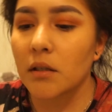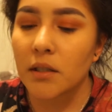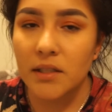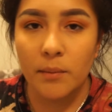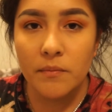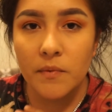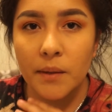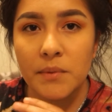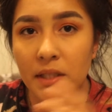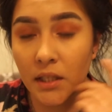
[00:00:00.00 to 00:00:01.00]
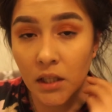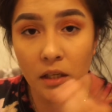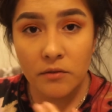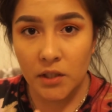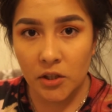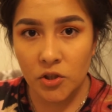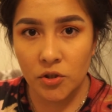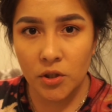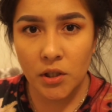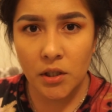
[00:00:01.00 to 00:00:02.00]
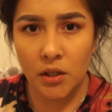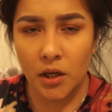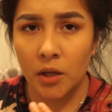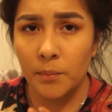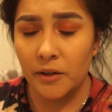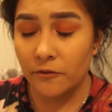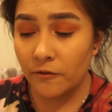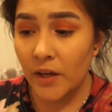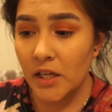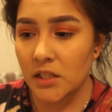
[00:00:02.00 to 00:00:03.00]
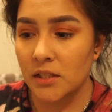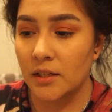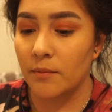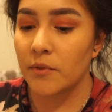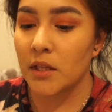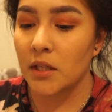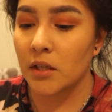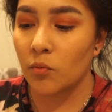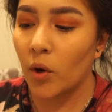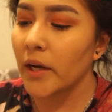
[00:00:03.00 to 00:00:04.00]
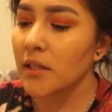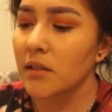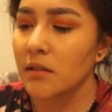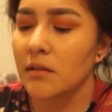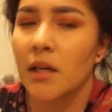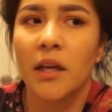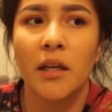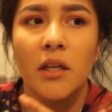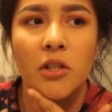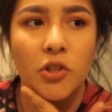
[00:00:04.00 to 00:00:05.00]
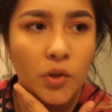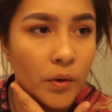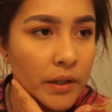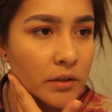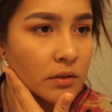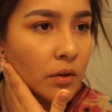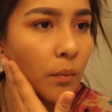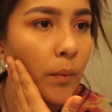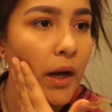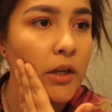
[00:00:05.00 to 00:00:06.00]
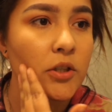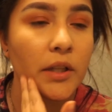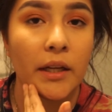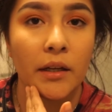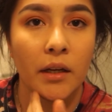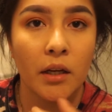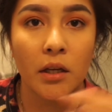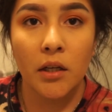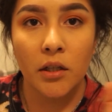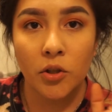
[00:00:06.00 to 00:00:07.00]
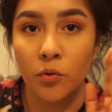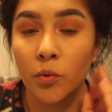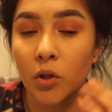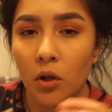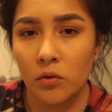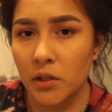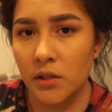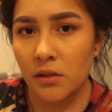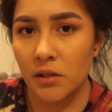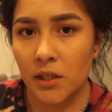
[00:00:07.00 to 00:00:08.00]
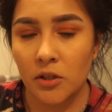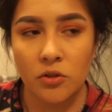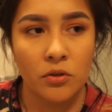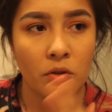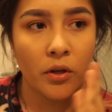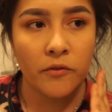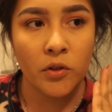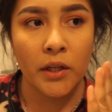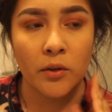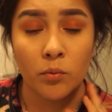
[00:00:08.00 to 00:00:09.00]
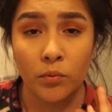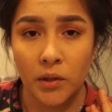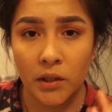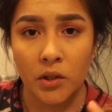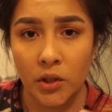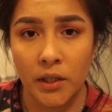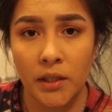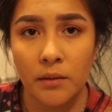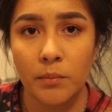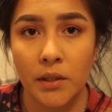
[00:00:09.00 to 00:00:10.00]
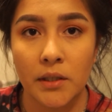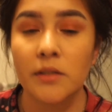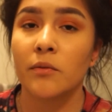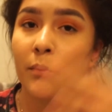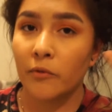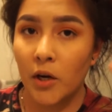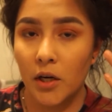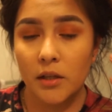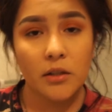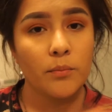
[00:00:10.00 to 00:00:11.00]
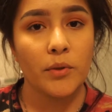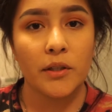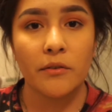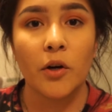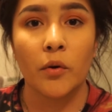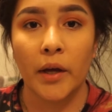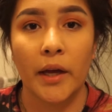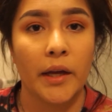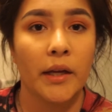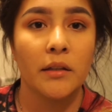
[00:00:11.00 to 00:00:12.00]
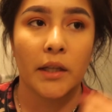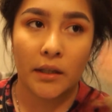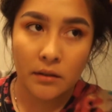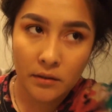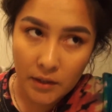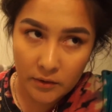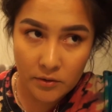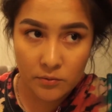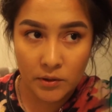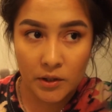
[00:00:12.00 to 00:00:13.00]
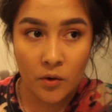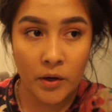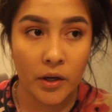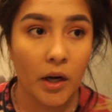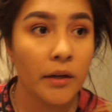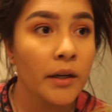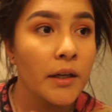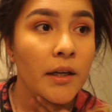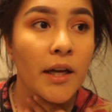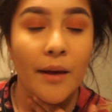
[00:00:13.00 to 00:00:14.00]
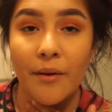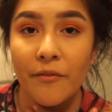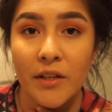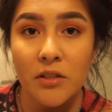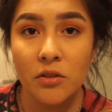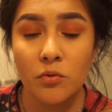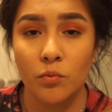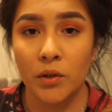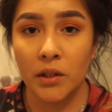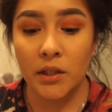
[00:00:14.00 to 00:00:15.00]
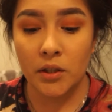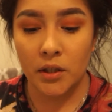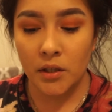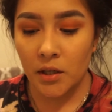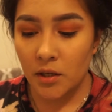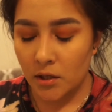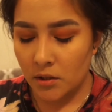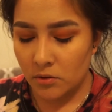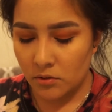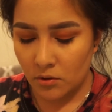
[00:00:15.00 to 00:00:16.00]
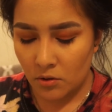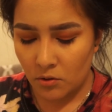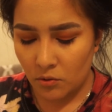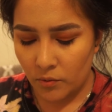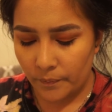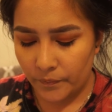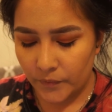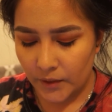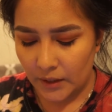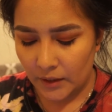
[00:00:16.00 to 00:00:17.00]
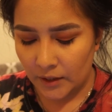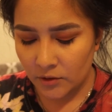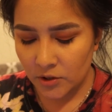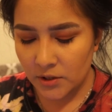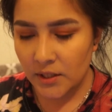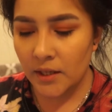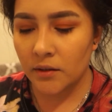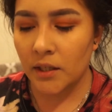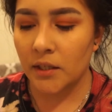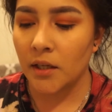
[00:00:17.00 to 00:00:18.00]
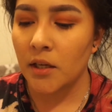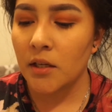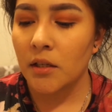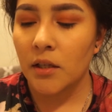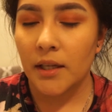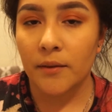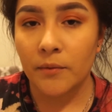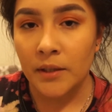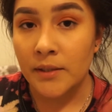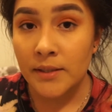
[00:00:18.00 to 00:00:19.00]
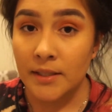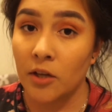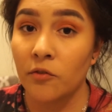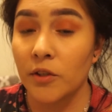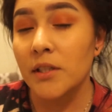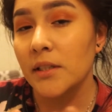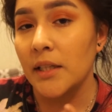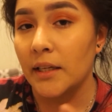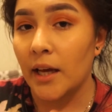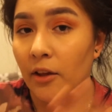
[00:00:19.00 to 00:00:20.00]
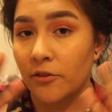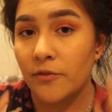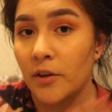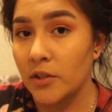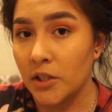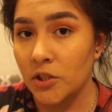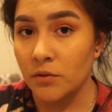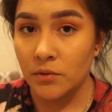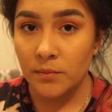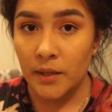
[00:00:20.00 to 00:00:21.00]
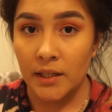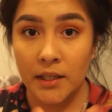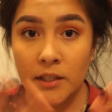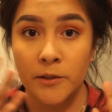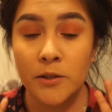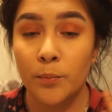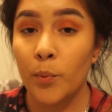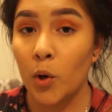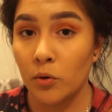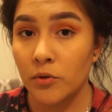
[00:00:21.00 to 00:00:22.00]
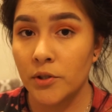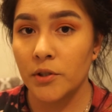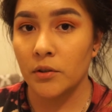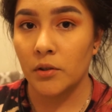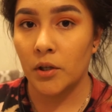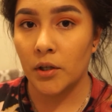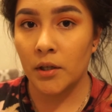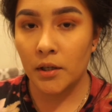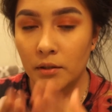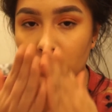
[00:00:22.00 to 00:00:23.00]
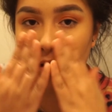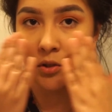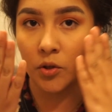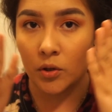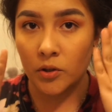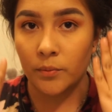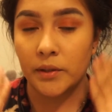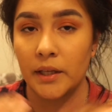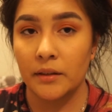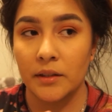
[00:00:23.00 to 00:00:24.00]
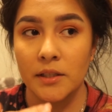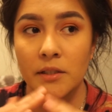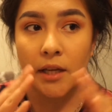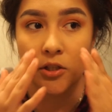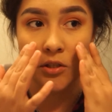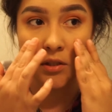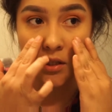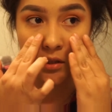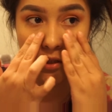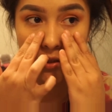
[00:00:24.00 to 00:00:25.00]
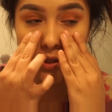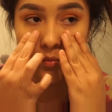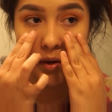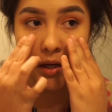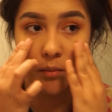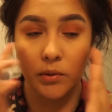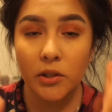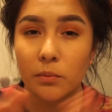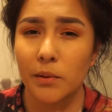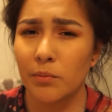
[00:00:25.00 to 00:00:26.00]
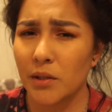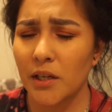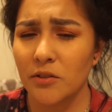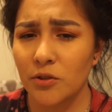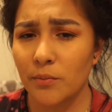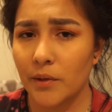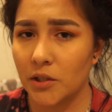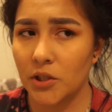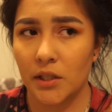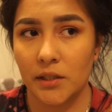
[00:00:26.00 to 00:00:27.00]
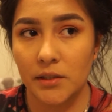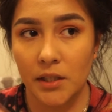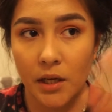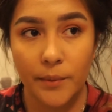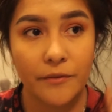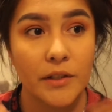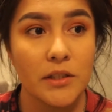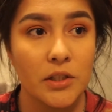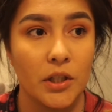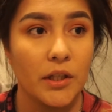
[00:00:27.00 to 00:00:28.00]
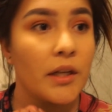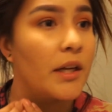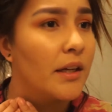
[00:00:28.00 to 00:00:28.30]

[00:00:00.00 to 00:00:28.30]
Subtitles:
Because I'm seeing a lot of texture on my face, and I'm thinking, why is this showing so much? Like, you will only see the texture though if you're like really looking, because from far I look pretty okay and like nothing's really going on, and my face looks really good. So I just think that itself, it's like how the foundation was made, and it's supposed to look, you know, a little bit like this. I just think that it did break up a little bit, but not too much, and it's sitting on my face good.